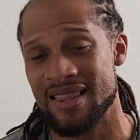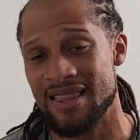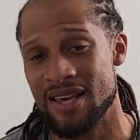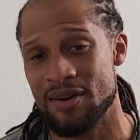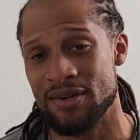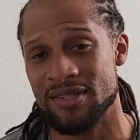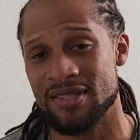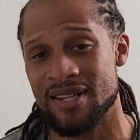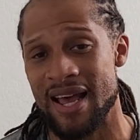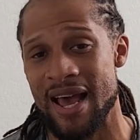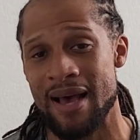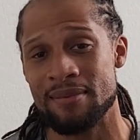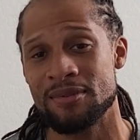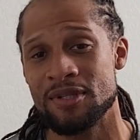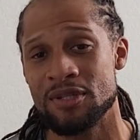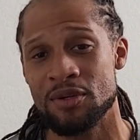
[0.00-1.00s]
there's
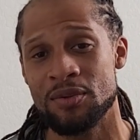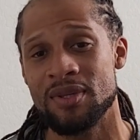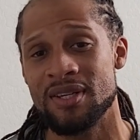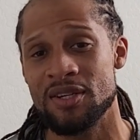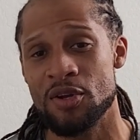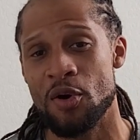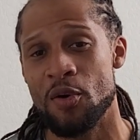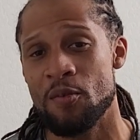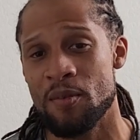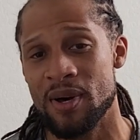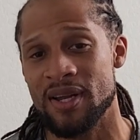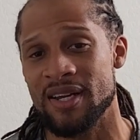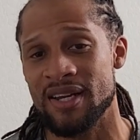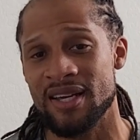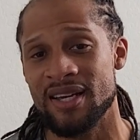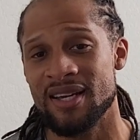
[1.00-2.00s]
absolutely no
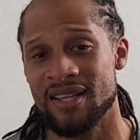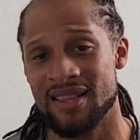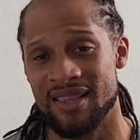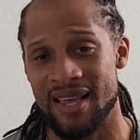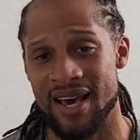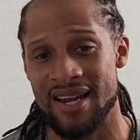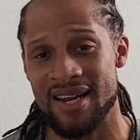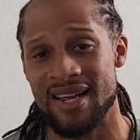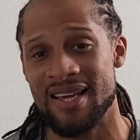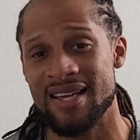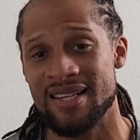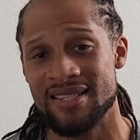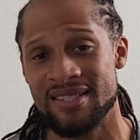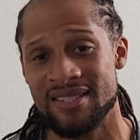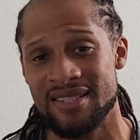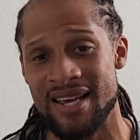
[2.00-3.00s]
money that
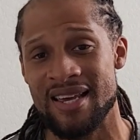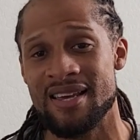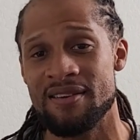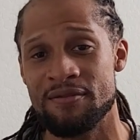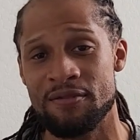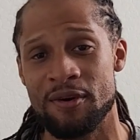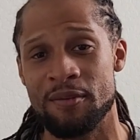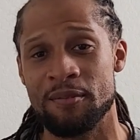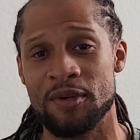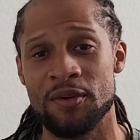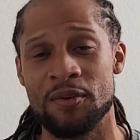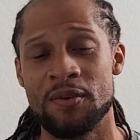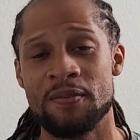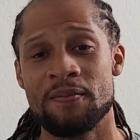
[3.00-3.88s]
is taken from you